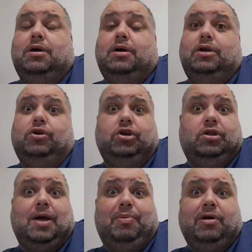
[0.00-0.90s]
You
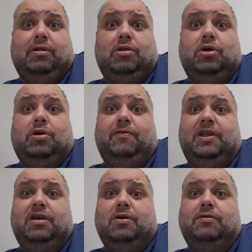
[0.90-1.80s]
should upload your
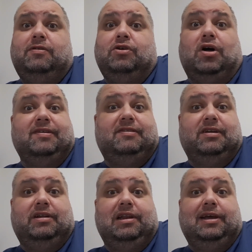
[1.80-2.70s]
videos
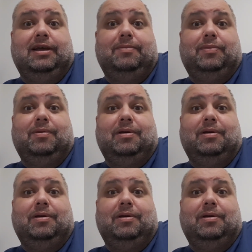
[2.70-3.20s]
constantly